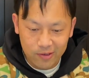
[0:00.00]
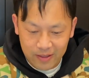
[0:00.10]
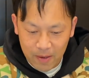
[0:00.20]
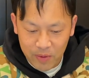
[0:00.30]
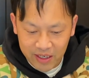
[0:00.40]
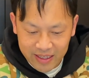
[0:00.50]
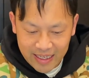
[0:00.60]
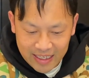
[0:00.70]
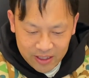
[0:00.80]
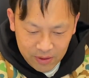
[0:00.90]
that many
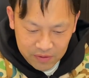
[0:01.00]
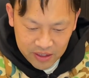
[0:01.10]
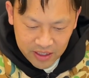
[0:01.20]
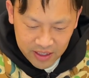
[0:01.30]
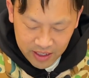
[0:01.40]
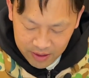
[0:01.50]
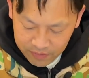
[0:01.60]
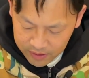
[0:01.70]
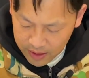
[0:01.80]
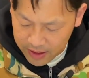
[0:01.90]
days of sick
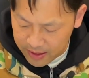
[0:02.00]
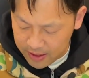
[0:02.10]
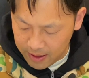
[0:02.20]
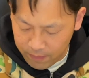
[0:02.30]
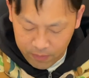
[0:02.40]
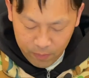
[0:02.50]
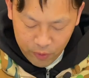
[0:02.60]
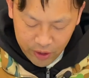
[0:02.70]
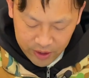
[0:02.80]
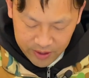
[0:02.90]
leaves I can take from
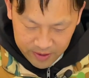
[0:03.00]
work,